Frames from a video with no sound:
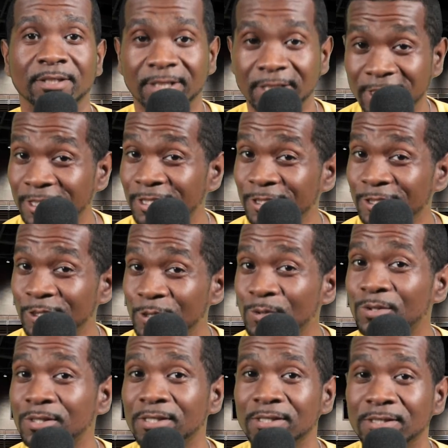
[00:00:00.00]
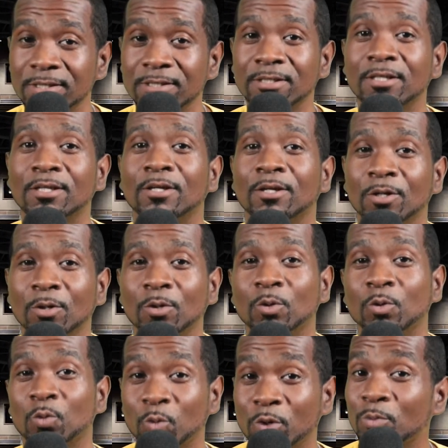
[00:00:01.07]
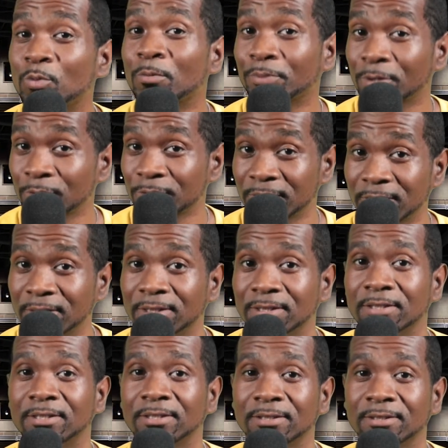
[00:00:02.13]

In this Do Season, we will proceed